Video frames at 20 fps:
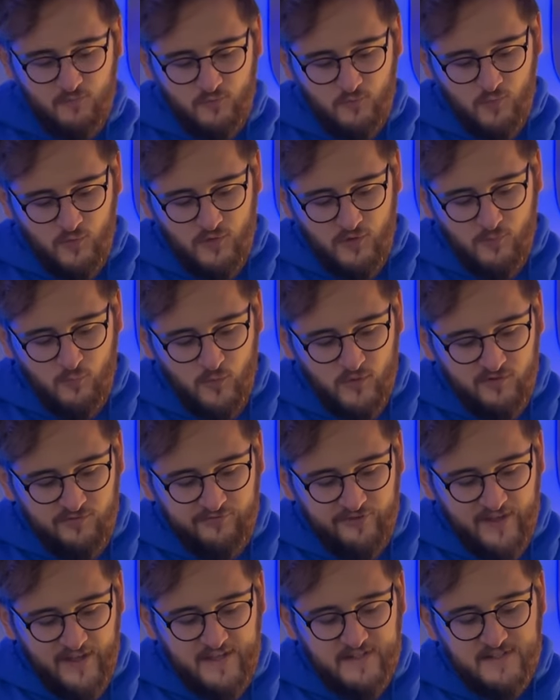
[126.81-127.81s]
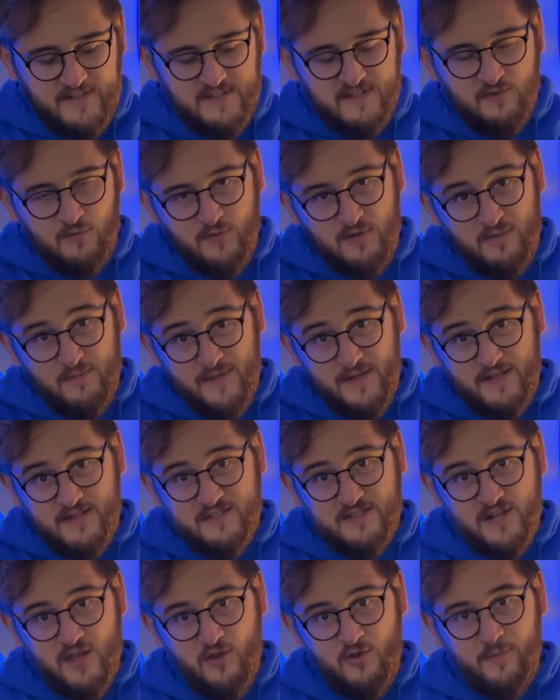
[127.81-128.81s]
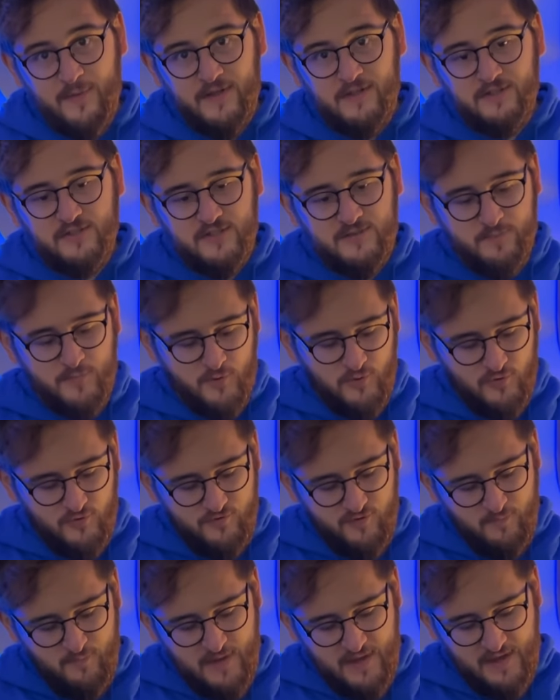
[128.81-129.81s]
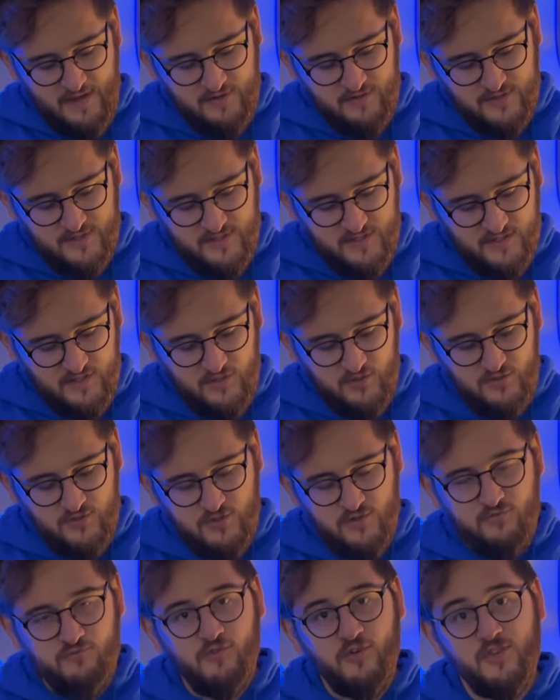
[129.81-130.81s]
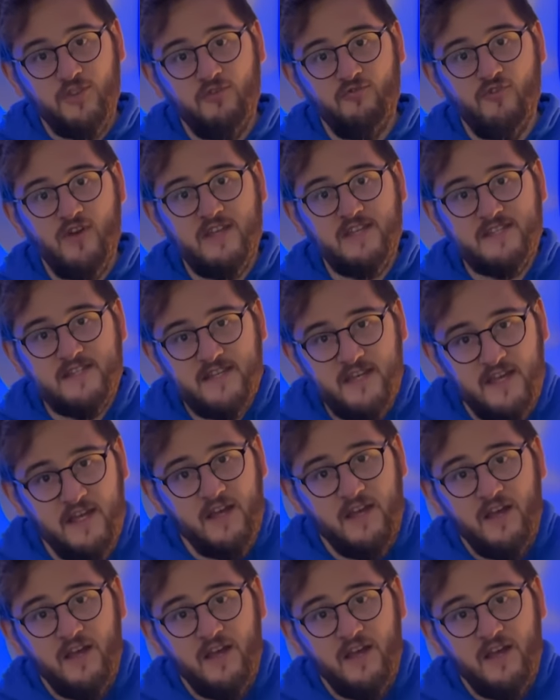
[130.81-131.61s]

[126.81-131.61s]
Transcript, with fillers: What you will find is that with a bit of snow buildup or in powder, you do run the risk